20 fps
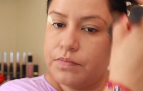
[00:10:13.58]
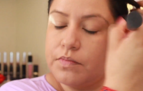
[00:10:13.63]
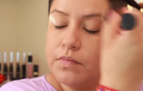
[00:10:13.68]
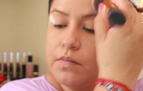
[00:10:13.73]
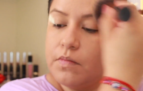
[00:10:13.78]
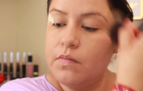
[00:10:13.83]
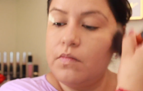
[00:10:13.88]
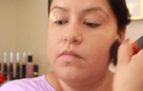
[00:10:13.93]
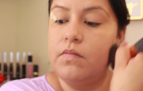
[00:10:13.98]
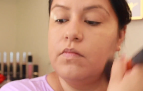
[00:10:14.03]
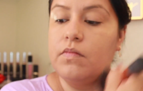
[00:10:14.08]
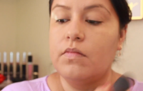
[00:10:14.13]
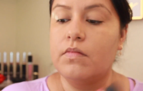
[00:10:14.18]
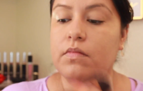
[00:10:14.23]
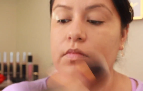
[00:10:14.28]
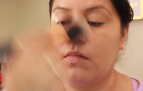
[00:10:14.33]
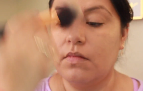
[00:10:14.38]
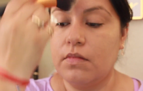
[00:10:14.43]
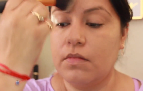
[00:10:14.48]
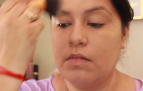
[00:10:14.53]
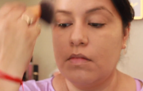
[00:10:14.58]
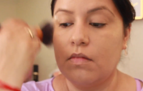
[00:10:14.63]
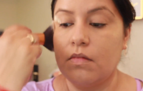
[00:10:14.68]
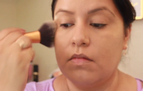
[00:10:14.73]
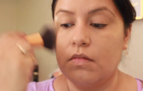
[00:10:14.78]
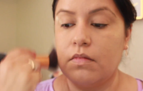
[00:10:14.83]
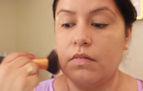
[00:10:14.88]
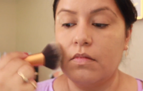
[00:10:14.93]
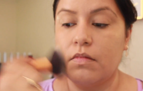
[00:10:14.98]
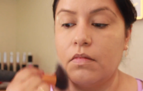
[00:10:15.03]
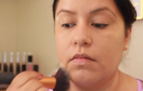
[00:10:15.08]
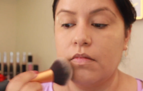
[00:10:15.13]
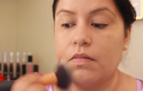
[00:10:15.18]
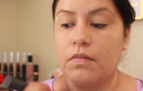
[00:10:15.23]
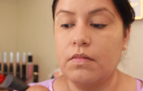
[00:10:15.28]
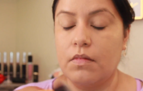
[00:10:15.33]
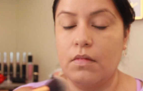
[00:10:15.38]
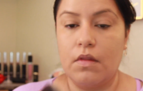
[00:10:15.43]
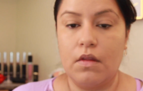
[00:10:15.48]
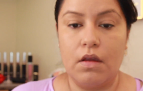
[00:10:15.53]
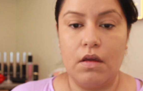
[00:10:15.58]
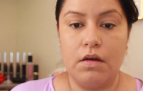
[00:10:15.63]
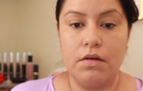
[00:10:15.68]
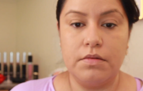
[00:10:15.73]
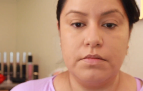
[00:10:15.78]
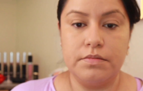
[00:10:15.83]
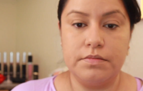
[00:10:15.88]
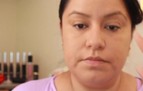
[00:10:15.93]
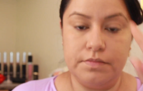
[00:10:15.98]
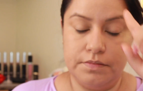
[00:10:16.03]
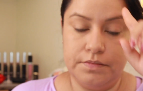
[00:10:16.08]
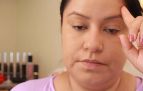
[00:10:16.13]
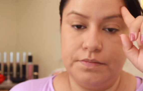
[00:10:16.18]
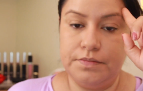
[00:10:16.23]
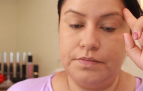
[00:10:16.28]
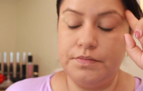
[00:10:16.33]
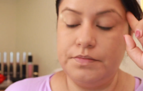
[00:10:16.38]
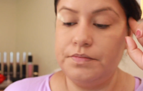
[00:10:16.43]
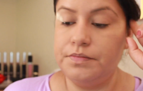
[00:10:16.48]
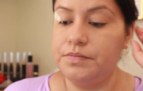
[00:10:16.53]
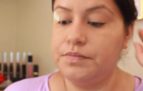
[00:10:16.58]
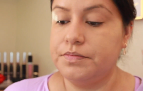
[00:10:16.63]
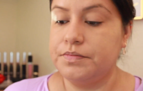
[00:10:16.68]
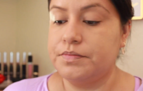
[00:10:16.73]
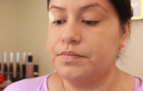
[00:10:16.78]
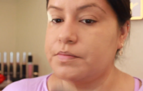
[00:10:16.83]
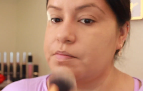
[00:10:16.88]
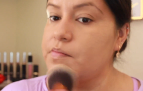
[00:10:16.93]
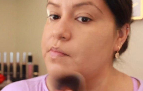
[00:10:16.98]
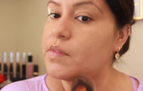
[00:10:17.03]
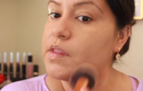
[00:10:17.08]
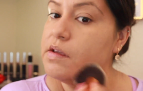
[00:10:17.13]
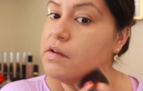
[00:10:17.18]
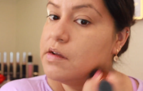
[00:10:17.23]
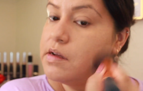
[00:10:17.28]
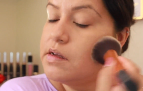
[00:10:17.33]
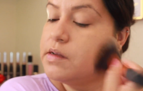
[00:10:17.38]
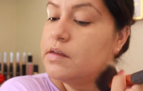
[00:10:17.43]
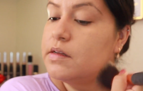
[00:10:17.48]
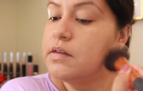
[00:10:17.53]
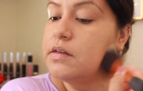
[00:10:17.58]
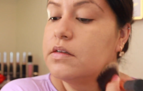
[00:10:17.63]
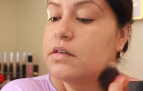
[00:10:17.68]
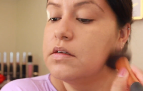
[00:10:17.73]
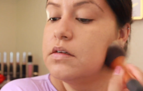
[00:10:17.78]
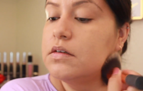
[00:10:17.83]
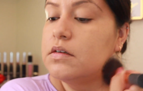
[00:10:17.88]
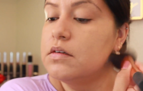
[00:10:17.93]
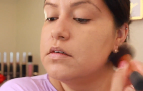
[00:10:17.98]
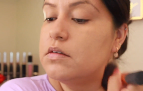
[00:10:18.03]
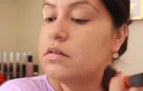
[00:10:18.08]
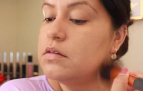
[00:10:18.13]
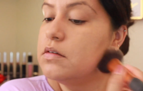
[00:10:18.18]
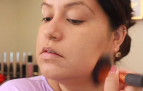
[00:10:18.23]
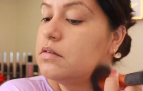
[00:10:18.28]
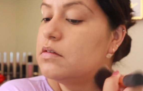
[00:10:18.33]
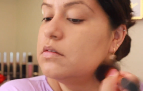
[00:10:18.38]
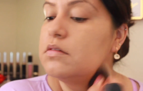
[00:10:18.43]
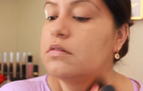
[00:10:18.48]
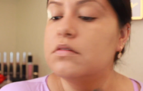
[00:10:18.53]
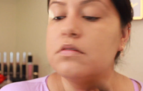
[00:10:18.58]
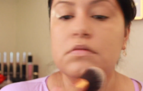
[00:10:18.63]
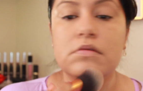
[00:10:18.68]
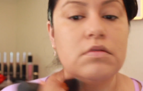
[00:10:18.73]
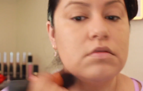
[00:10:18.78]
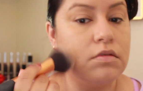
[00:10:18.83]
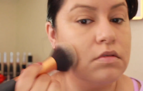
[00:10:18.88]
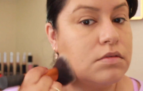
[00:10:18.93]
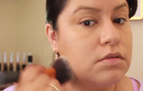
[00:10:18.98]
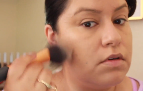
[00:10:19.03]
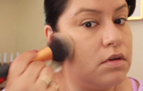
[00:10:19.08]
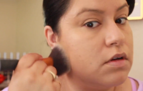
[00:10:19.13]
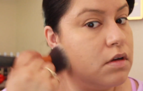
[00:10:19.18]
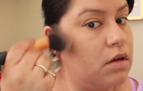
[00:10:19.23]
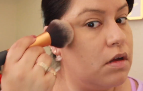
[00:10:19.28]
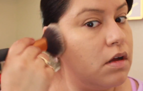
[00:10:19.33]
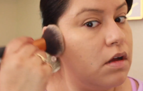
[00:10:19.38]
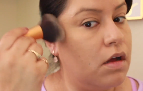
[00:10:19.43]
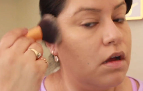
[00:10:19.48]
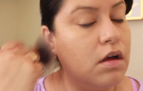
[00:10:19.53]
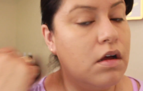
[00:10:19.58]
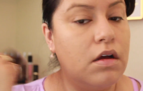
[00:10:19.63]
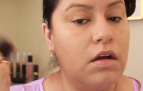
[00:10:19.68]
No one is speaking in this clip.